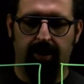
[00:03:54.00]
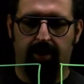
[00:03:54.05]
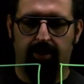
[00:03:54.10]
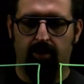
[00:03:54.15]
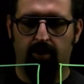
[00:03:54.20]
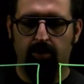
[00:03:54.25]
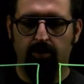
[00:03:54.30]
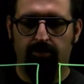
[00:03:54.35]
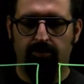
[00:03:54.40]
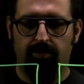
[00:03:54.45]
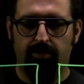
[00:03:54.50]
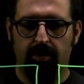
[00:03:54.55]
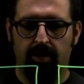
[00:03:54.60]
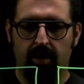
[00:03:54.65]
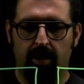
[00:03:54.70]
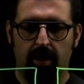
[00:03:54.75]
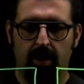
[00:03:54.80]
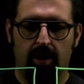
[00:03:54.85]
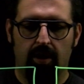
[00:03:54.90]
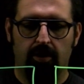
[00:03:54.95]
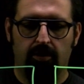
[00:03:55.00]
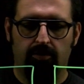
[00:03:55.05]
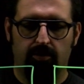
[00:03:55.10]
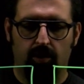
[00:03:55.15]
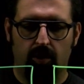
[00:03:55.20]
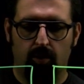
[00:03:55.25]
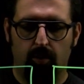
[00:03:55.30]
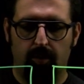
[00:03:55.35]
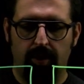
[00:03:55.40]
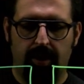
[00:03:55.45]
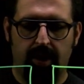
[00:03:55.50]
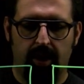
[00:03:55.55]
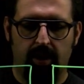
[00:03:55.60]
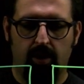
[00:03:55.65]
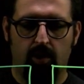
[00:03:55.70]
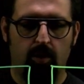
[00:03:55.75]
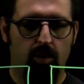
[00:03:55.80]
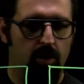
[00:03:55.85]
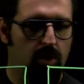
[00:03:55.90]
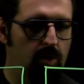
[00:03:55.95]
that host, so we
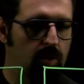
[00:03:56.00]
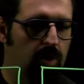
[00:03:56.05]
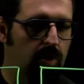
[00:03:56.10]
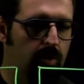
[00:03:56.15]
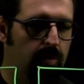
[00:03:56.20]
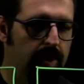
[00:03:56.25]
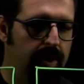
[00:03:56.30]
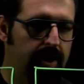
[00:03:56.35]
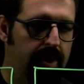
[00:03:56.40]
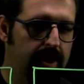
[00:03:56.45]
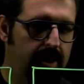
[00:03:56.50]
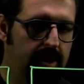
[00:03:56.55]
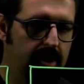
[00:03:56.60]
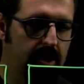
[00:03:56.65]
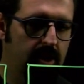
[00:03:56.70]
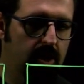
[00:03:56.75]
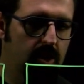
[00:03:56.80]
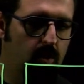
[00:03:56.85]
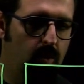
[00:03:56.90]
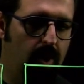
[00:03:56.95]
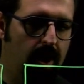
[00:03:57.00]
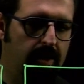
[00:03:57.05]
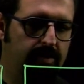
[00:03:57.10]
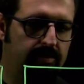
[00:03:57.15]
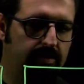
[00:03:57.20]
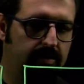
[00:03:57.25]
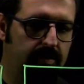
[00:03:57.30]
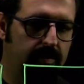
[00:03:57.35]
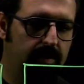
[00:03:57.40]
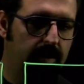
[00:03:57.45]
can grow already quite